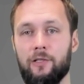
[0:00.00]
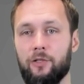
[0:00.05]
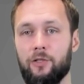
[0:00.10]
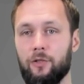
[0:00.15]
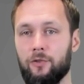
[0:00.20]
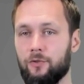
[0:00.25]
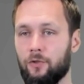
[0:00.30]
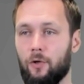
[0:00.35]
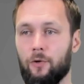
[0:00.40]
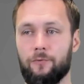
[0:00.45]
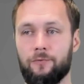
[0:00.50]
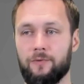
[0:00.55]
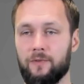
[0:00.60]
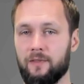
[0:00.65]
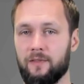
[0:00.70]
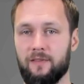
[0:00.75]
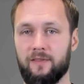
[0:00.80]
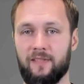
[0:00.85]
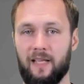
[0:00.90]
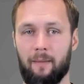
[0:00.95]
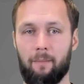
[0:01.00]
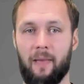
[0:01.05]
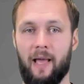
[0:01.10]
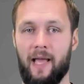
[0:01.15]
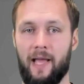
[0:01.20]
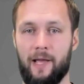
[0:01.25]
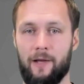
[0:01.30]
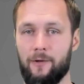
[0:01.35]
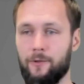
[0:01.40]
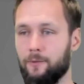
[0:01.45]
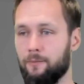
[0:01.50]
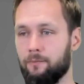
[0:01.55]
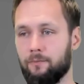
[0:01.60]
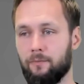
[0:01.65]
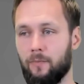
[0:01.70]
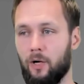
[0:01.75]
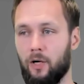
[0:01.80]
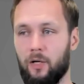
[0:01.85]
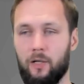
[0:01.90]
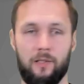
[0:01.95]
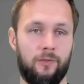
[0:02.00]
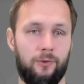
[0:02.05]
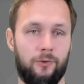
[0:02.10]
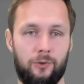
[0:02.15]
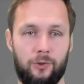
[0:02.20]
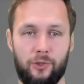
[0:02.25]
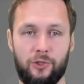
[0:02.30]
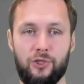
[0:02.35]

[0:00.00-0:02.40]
is often somehow altered or